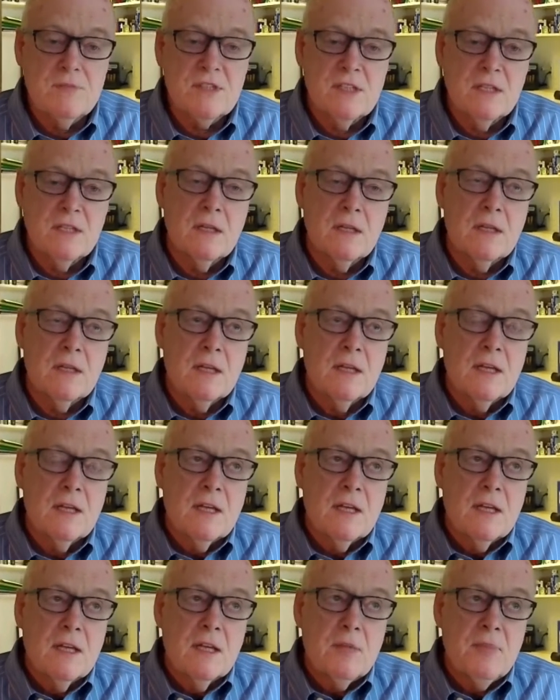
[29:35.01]
And
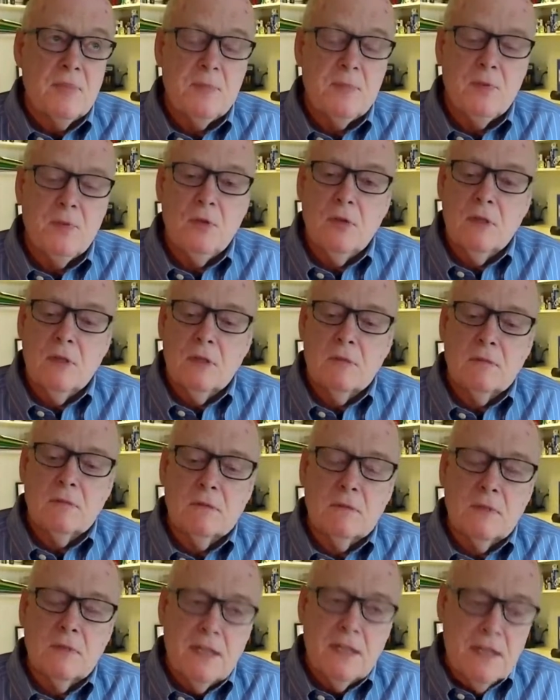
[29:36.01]
people
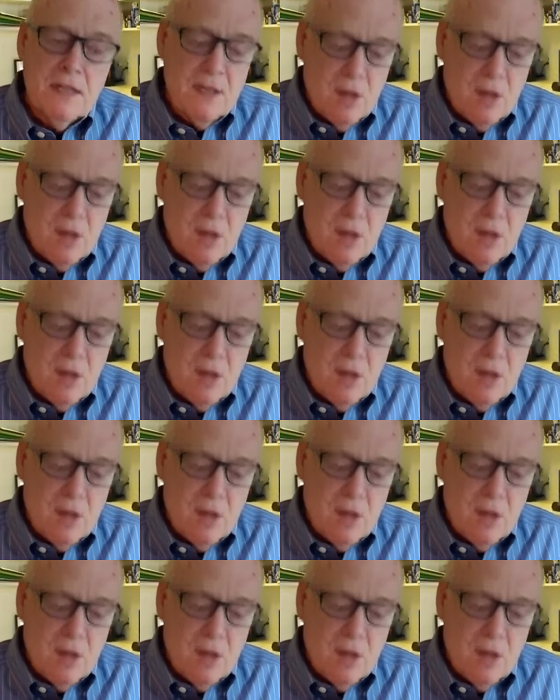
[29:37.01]
in